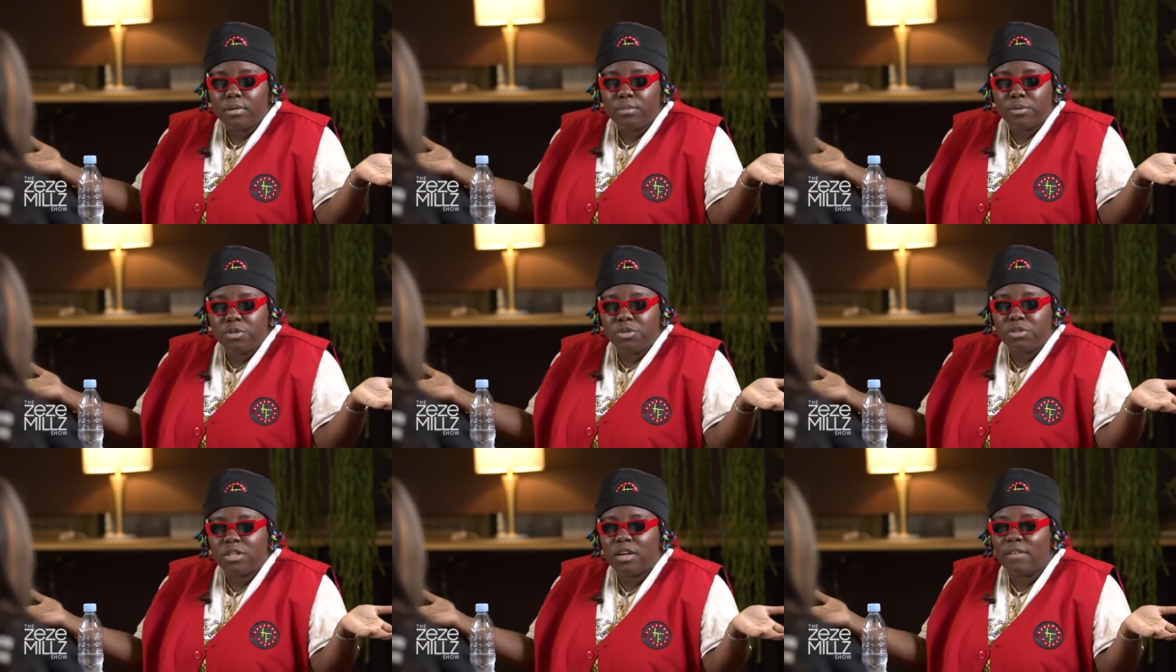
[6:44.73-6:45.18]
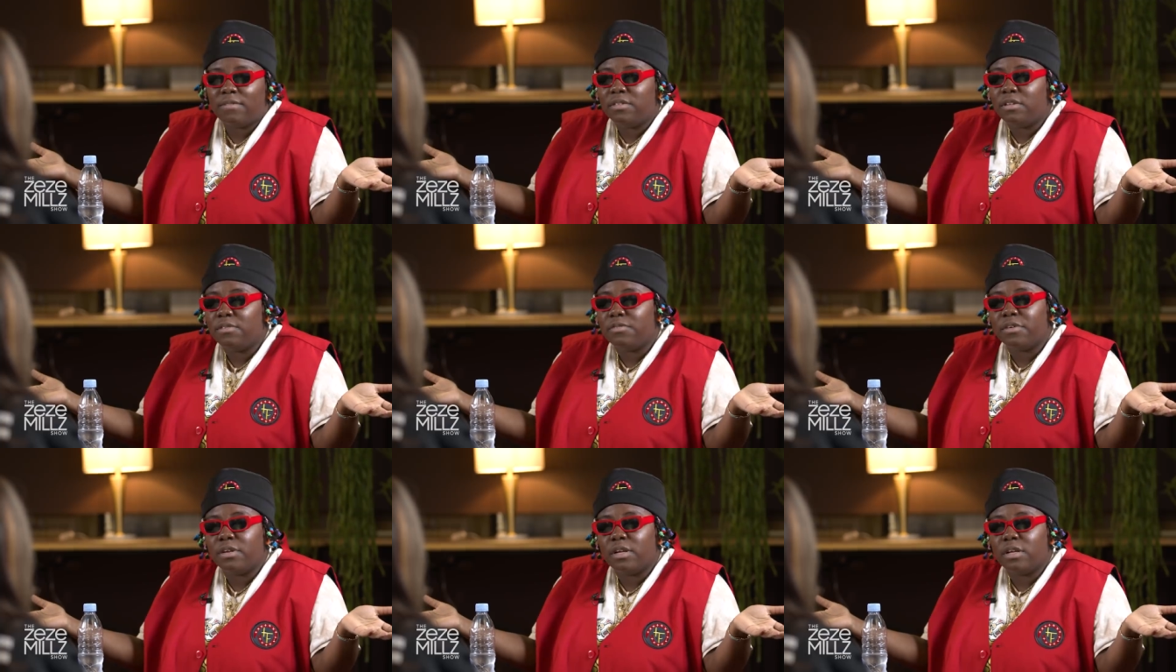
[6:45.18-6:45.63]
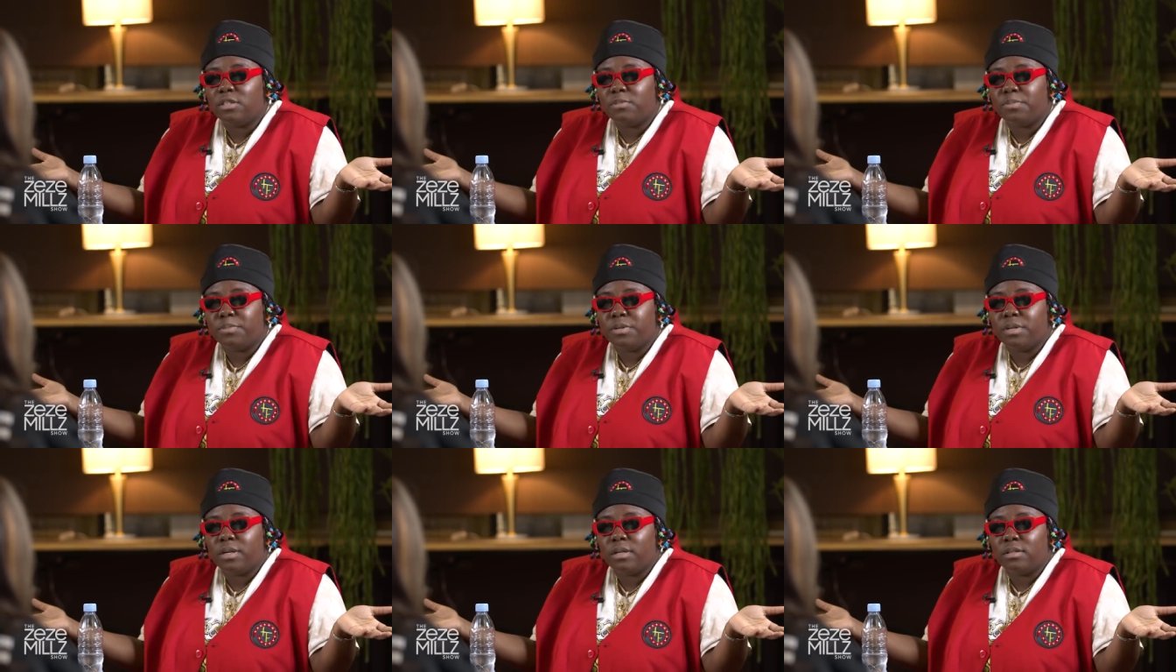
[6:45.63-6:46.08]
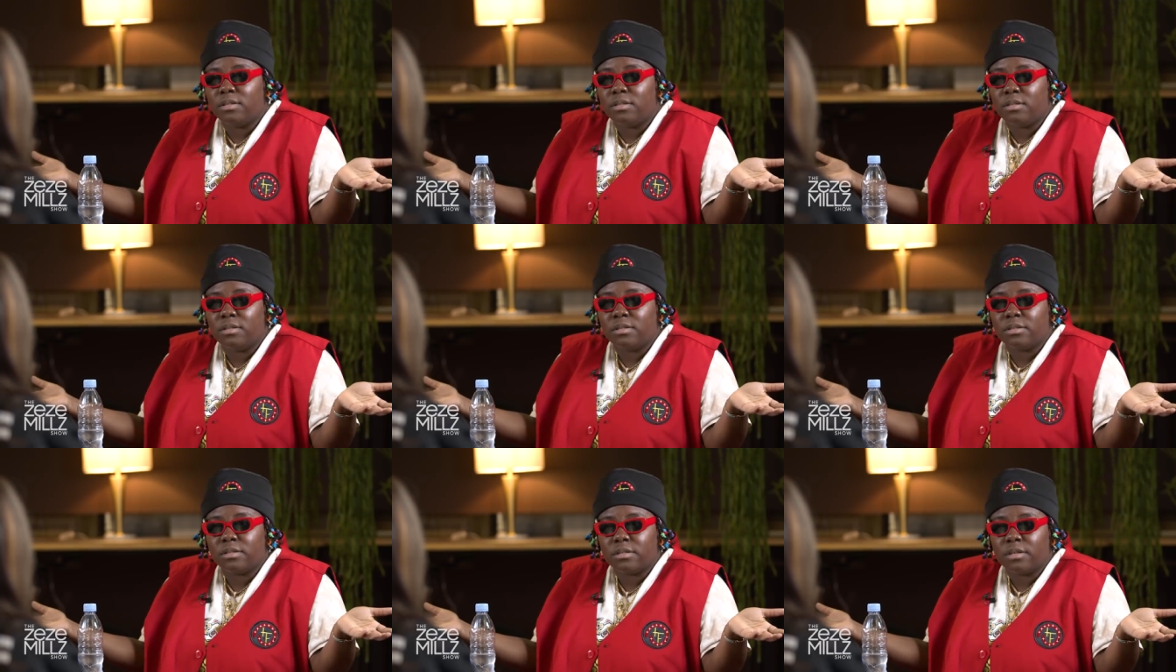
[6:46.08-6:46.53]
we just have different
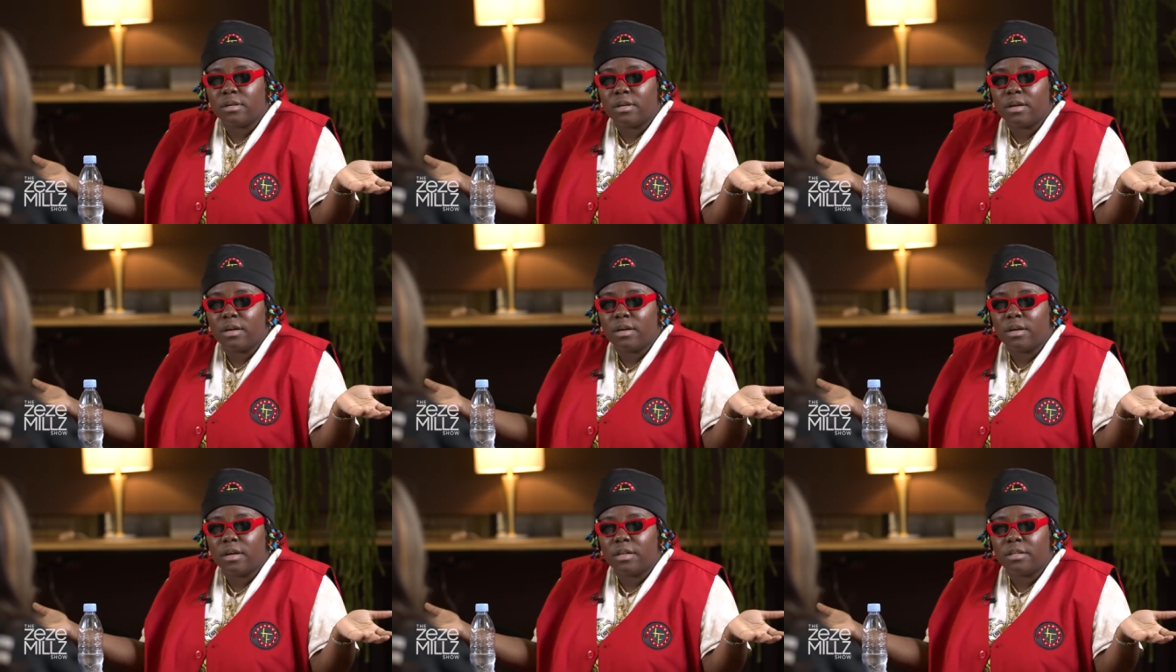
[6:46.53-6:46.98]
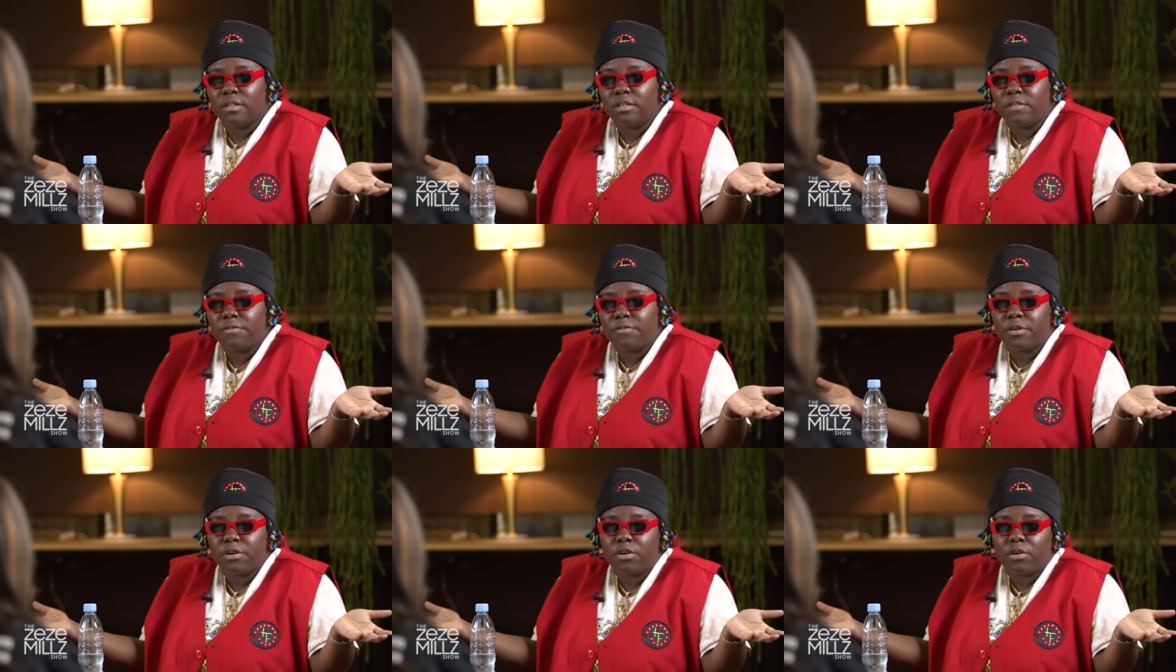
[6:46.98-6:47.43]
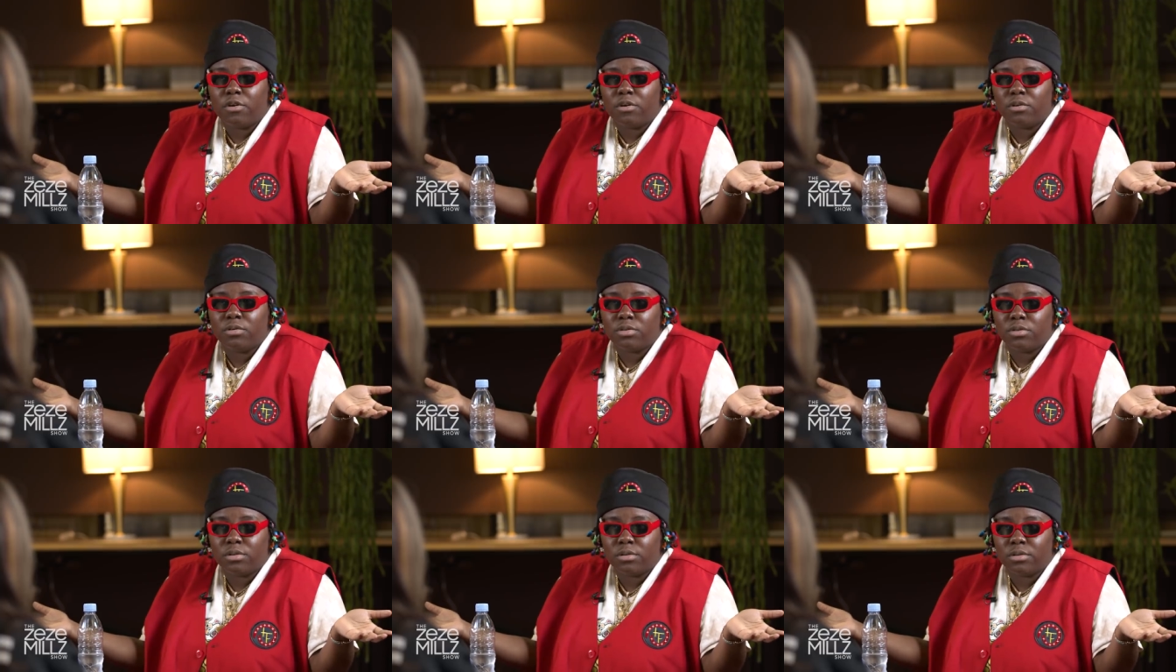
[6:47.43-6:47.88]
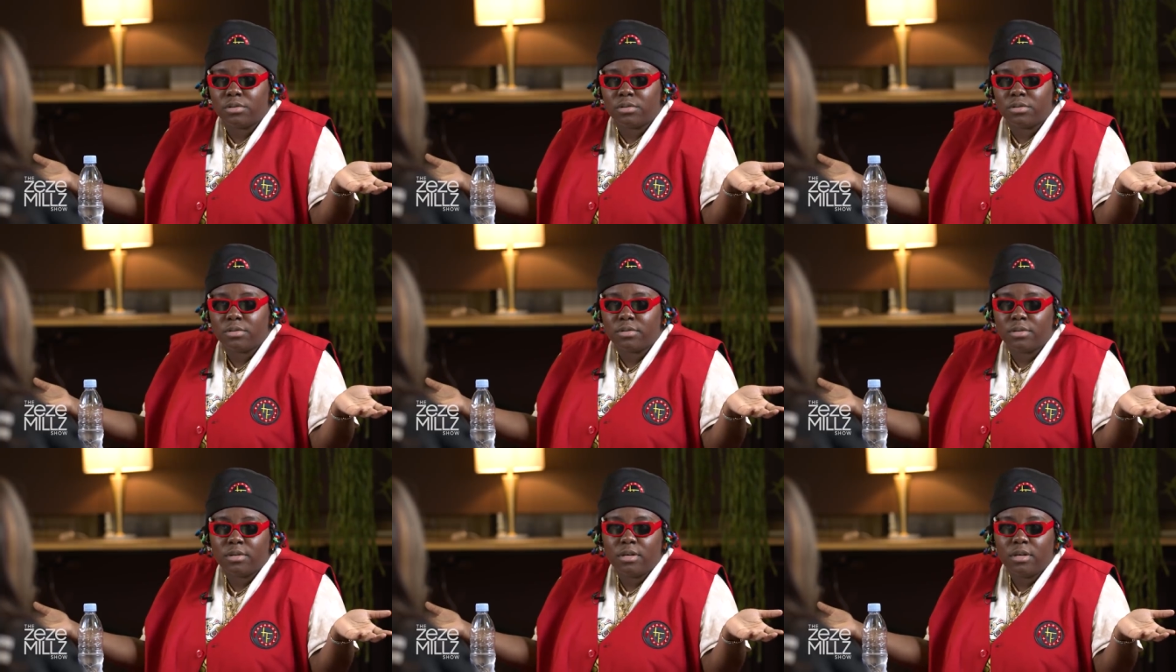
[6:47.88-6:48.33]
experiences and different
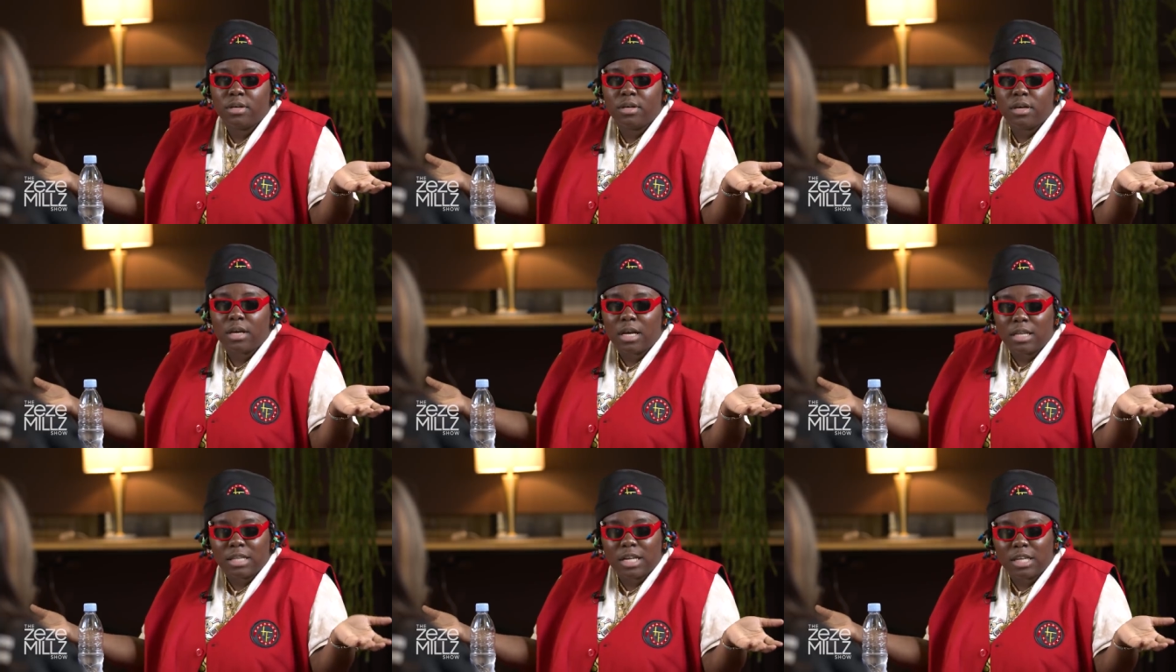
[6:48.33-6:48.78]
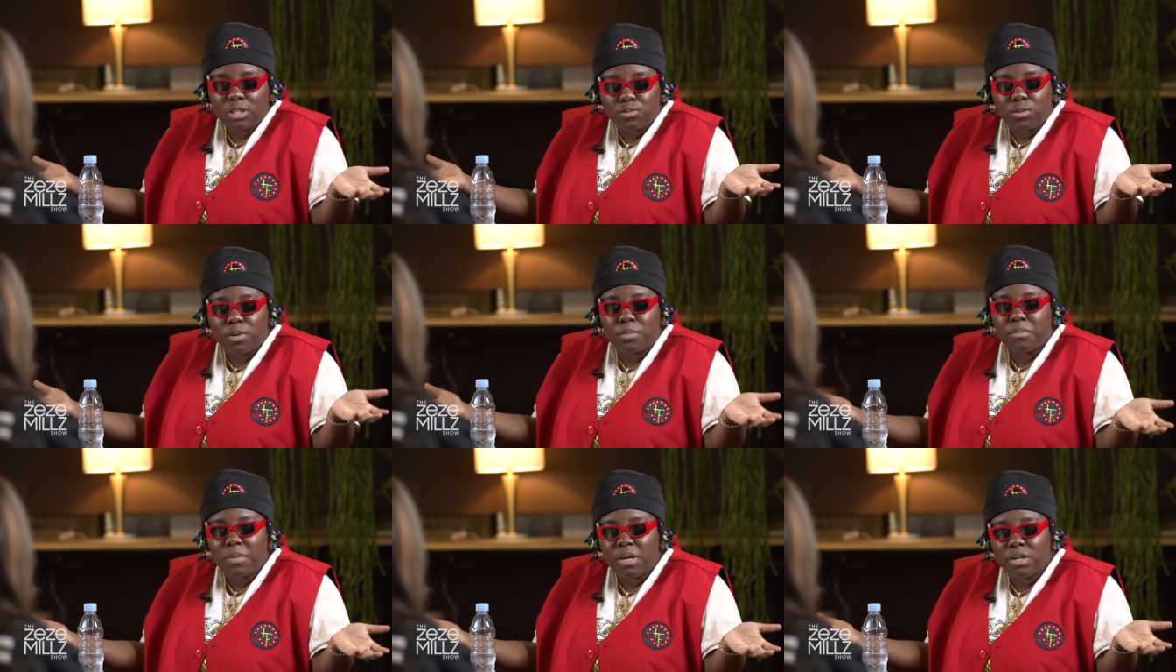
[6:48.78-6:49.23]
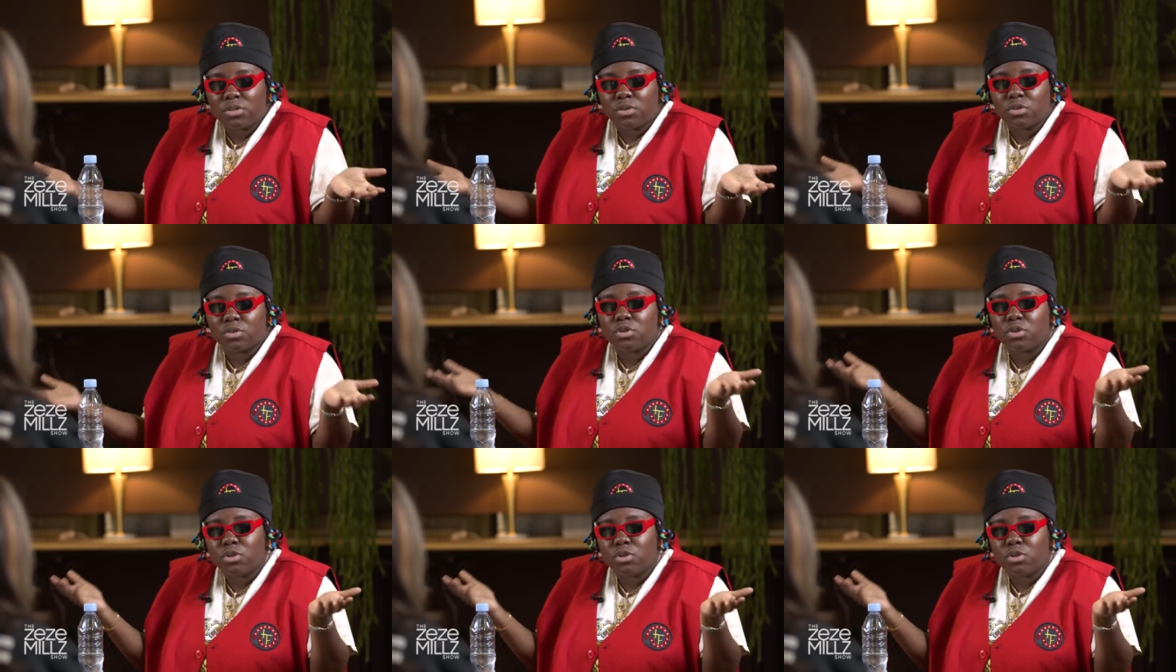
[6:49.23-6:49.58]
cultures. And that's what makes us